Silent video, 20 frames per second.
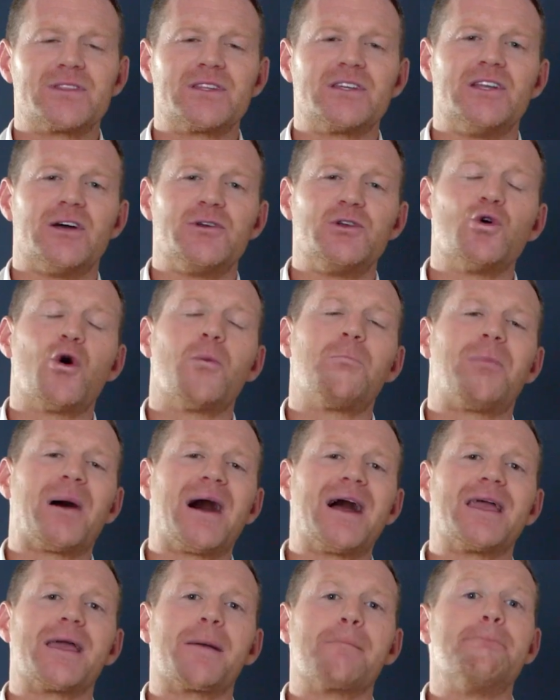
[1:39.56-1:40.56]
you know, you are
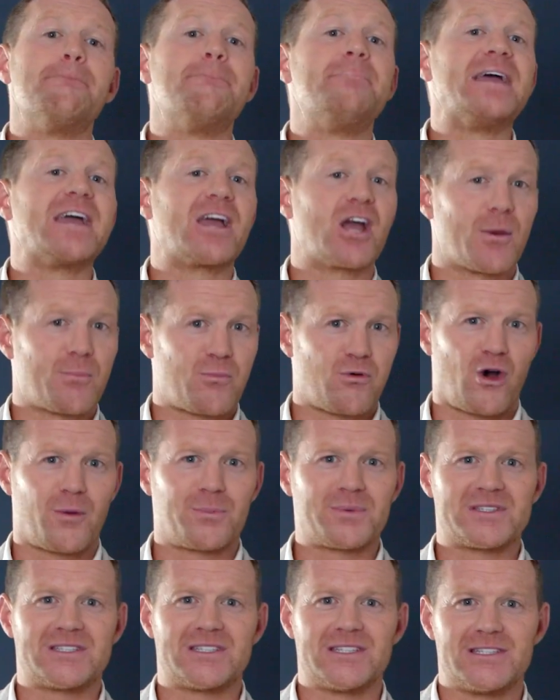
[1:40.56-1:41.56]
buying bigger
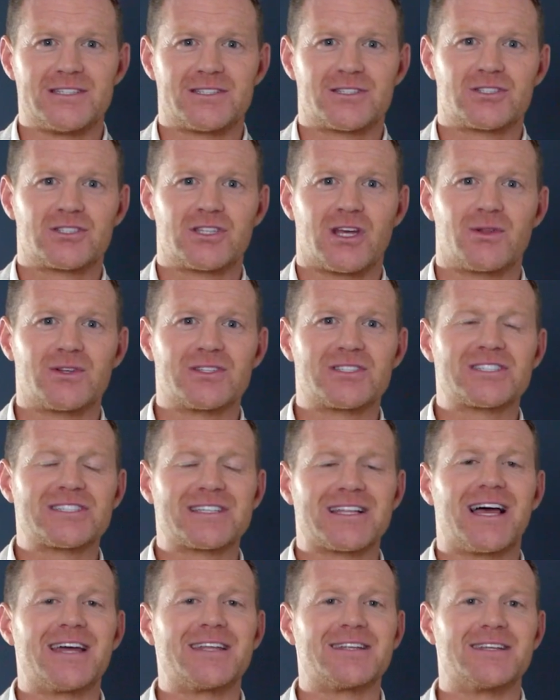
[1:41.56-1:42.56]
properties, so there's
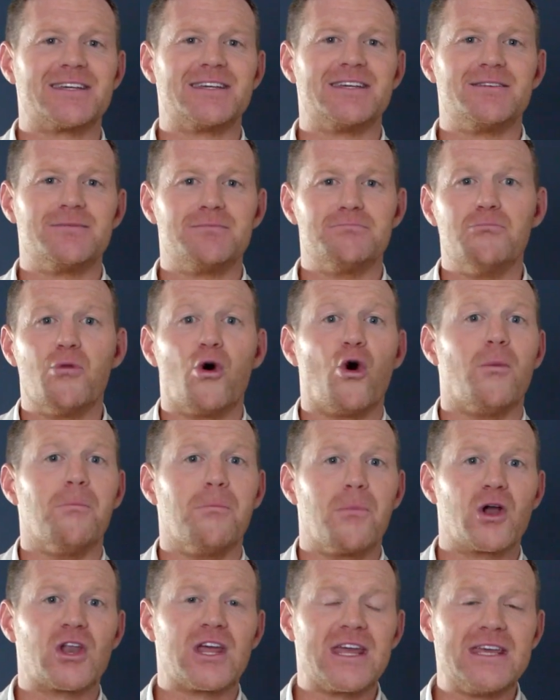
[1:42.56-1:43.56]
slightly more
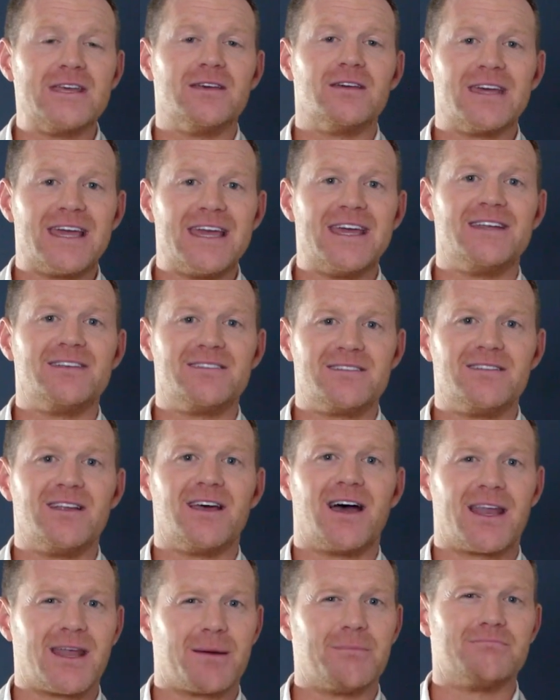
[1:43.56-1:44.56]
money in,
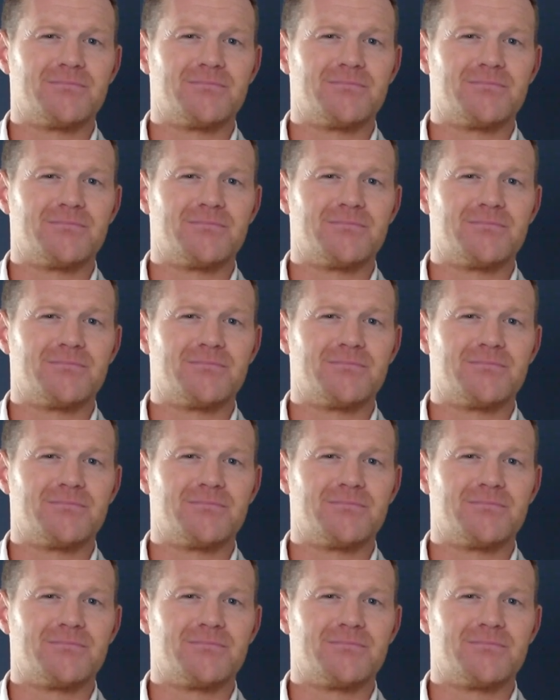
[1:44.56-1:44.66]
and